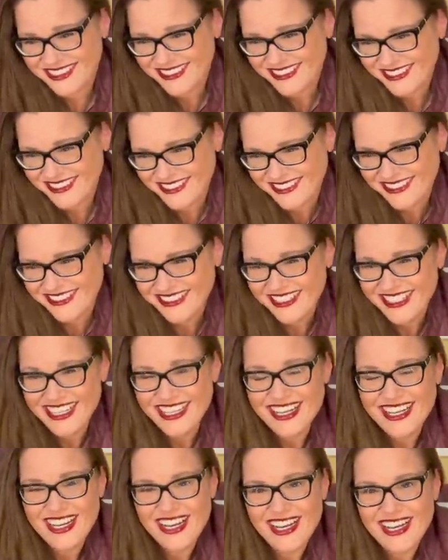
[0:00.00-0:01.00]

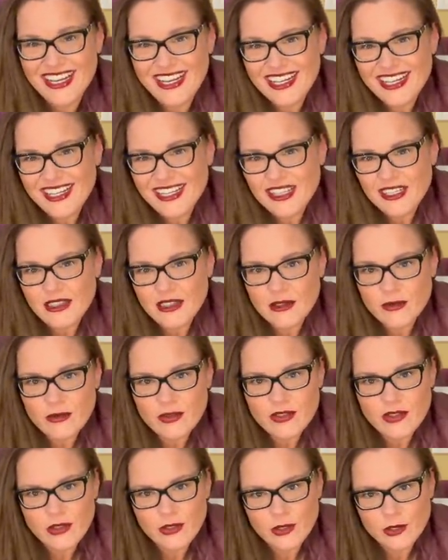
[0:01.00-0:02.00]
I'm
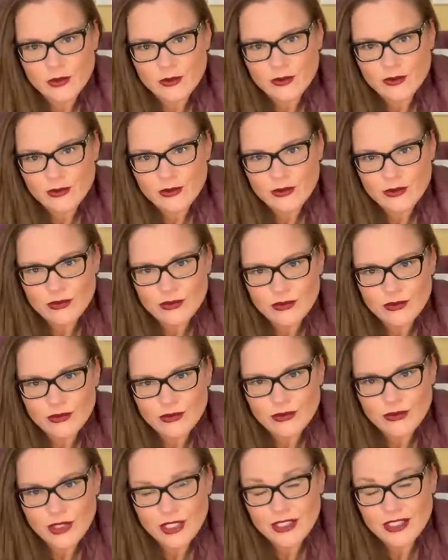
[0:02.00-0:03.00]
thorough,
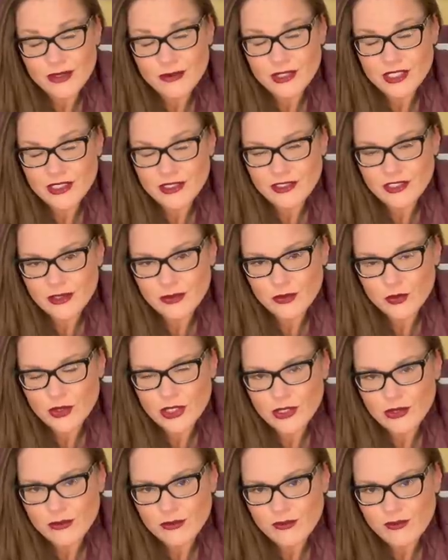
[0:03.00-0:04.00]
and I'm an in-depth
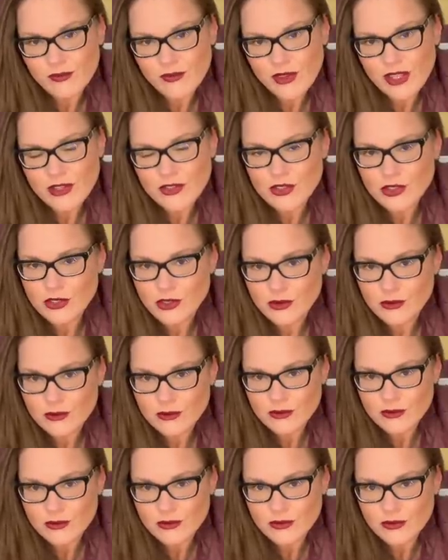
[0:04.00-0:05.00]
reader, as you know.
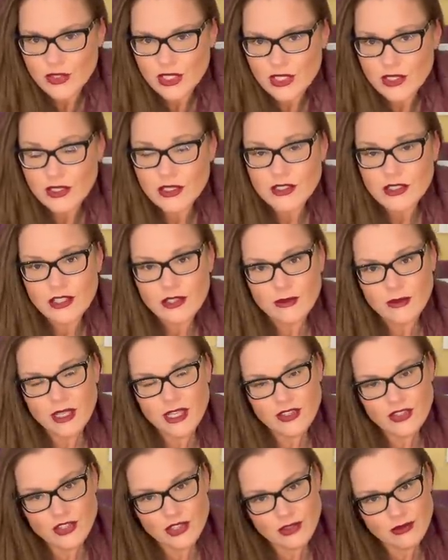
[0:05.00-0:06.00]
Now
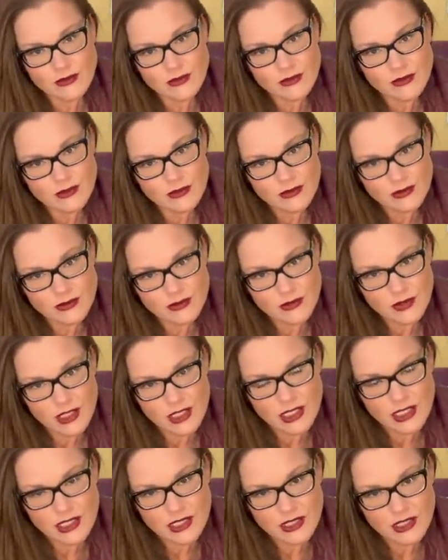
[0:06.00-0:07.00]
imagine
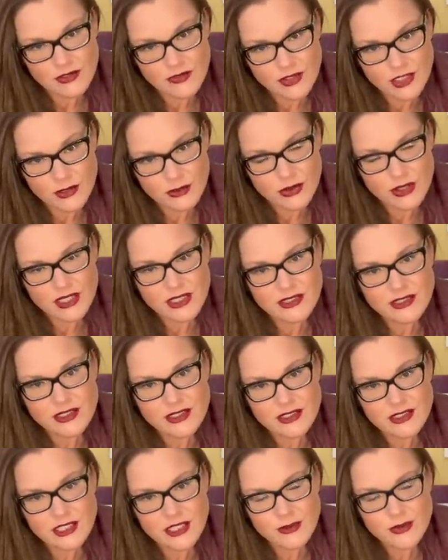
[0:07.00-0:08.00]
if I applied that
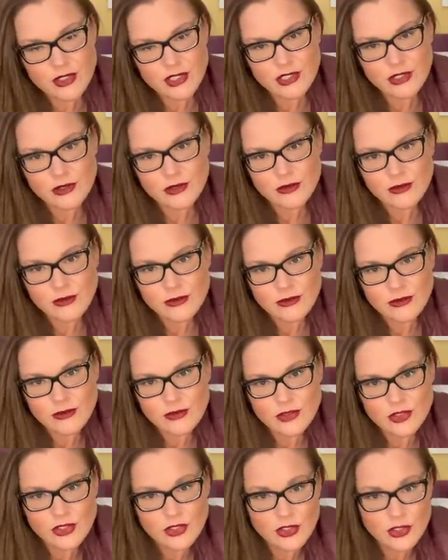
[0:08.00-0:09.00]
same skill
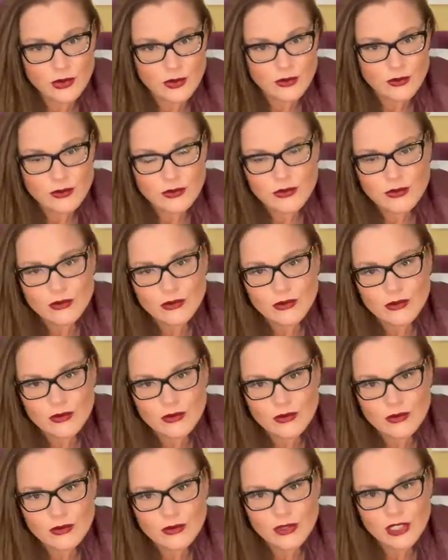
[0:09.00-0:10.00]
to you
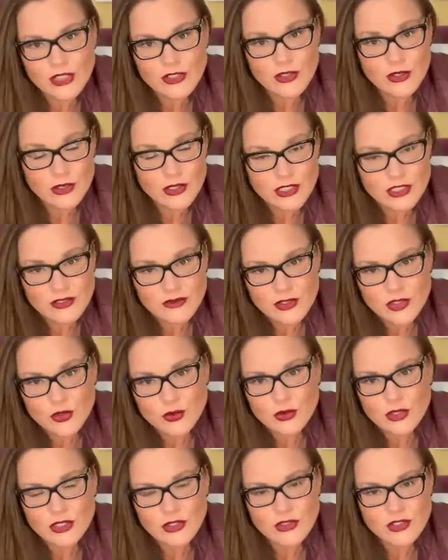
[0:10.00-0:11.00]
and your individual
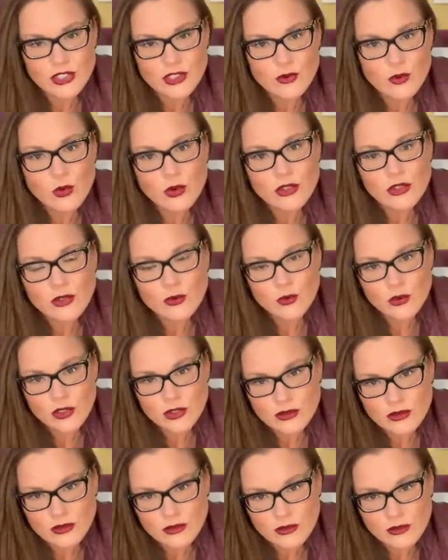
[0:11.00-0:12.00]
energy
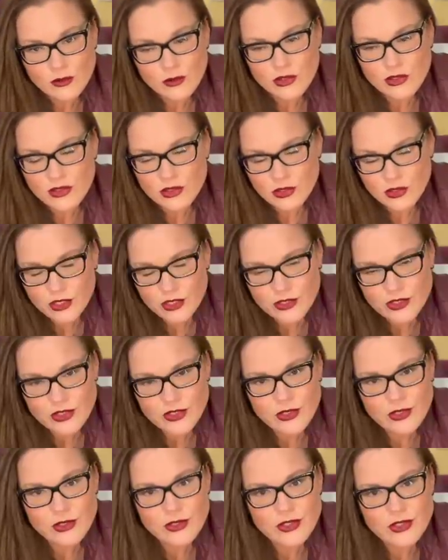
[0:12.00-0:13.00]
one-on-one with your
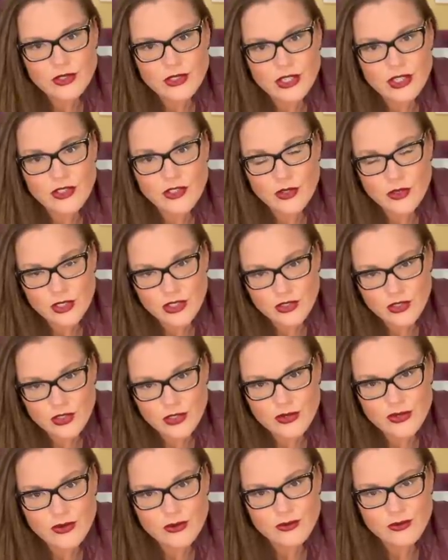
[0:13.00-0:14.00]
concerns and your
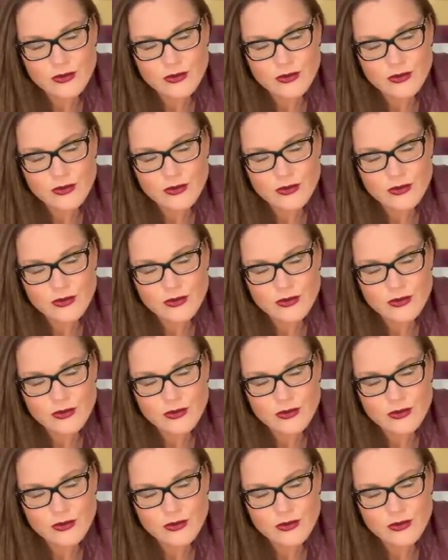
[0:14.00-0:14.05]
issues.